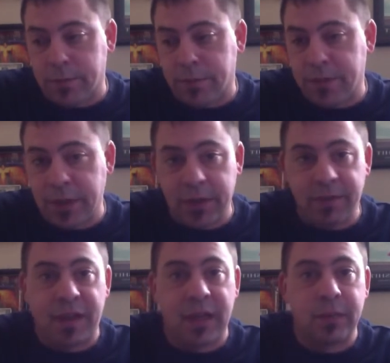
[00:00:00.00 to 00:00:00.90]
Very
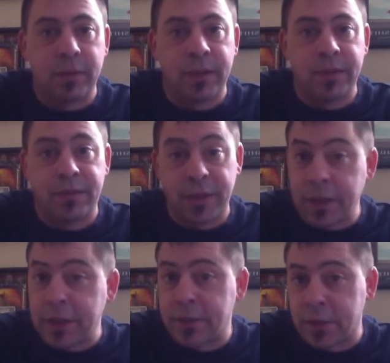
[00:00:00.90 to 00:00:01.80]
vibrant,
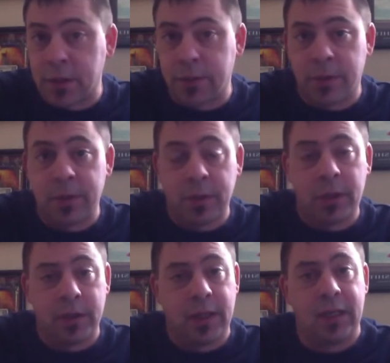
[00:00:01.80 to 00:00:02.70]
very durable, and
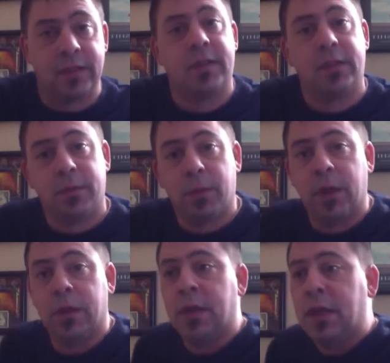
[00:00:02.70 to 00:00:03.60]
long lasting as
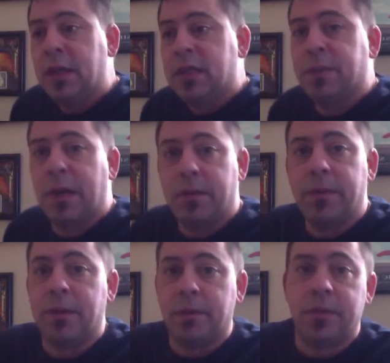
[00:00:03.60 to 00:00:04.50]
well. It's
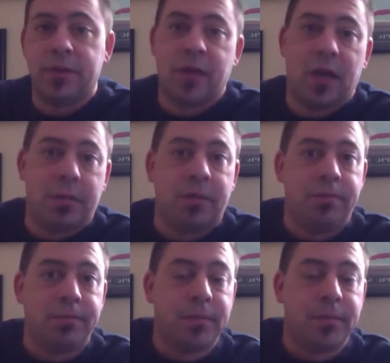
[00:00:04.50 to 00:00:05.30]
probably the most common.